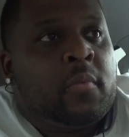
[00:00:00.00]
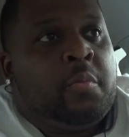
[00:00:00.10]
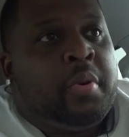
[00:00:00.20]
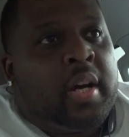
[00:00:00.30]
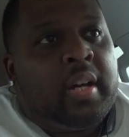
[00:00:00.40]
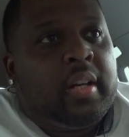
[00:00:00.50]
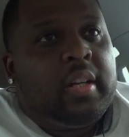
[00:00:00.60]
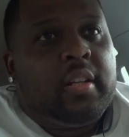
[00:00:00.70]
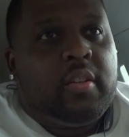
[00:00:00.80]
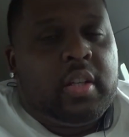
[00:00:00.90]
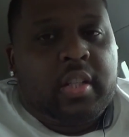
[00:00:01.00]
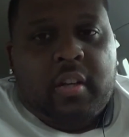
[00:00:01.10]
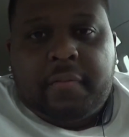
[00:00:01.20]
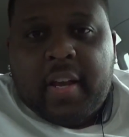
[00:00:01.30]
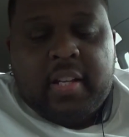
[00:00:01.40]
but he did
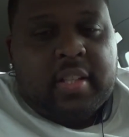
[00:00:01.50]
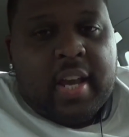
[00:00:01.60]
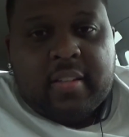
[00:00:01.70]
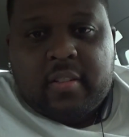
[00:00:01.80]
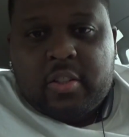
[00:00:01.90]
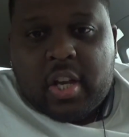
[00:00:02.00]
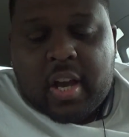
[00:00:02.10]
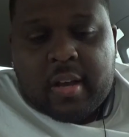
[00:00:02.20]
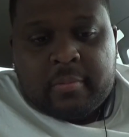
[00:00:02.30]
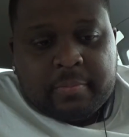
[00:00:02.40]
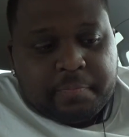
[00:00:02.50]
a fantastic job.